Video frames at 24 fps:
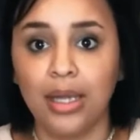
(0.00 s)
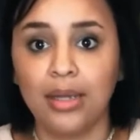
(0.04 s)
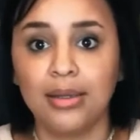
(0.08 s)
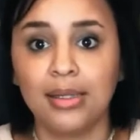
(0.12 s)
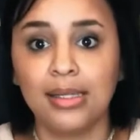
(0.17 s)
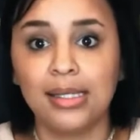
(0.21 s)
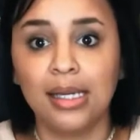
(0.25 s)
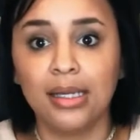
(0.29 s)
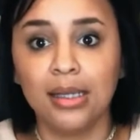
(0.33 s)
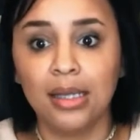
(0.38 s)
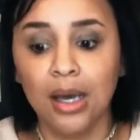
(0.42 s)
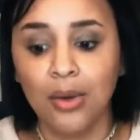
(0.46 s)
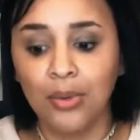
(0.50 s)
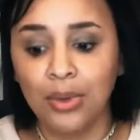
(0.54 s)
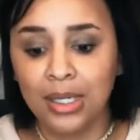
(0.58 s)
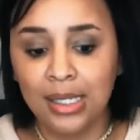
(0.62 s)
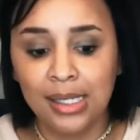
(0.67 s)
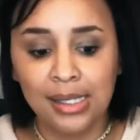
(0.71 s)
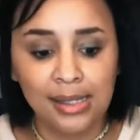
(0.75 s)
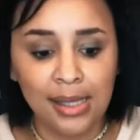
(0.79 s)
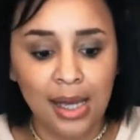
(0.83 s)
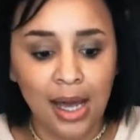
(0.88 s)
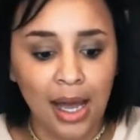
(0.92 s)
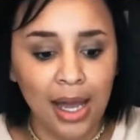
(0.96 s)
Set that one
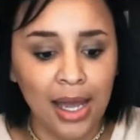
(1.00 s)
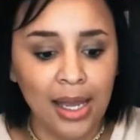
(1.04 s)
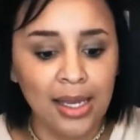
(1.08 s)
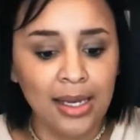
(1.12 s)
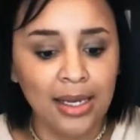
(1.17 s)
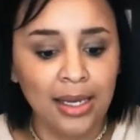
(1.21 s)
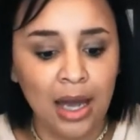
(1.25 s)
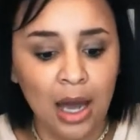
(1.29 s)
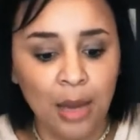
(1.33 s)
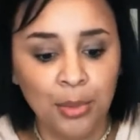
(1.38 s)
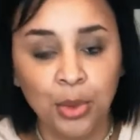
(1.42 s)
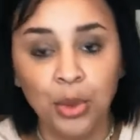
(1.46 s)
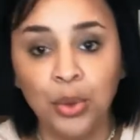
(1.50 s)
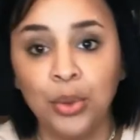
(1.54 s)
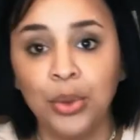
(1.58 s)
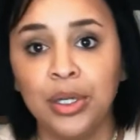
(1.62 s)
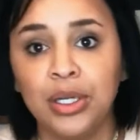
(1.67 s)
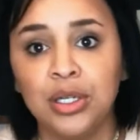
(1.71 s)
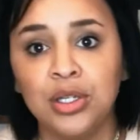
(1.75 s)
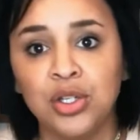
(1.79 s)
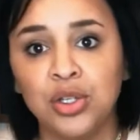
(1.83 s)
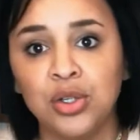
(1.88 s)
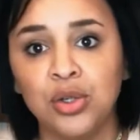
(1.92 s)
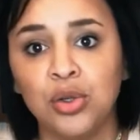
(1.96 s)
aside. I'm
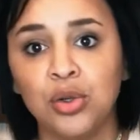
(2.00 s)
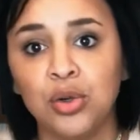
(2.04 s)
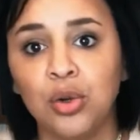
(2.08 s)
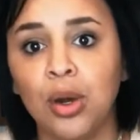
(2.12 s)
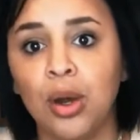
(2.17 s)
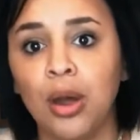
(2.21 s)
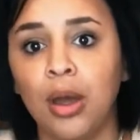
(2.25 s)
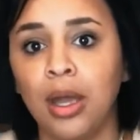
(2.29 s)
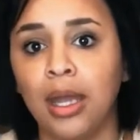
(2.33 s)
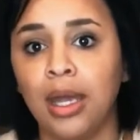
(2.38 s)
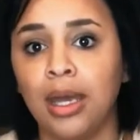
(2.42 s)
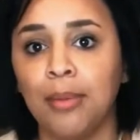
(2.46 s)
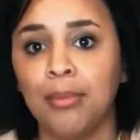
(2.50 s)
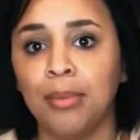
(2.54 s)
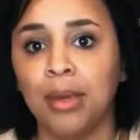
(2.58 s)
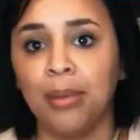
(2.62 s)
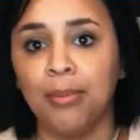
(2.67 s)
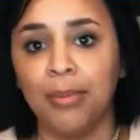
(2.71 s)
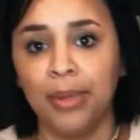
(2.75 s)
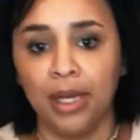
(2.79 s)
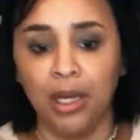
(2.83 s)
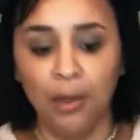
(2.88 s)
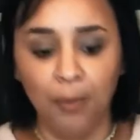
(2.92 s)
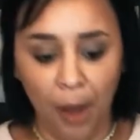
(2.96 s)
going to get my
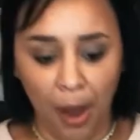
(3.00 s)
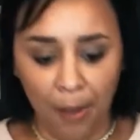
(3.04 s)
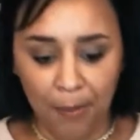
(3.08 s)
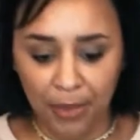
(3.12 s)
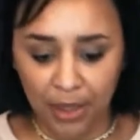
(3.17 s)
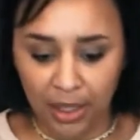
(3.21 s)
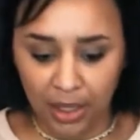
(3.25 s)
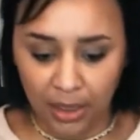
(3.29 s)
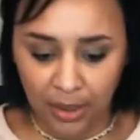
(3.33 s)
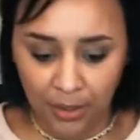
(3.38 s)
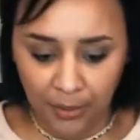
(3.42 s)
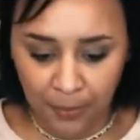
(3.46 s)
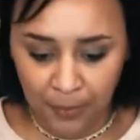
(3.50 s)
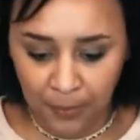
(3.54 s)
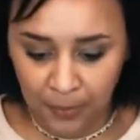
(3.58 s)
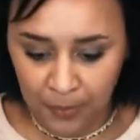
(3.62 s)
big pumpkin.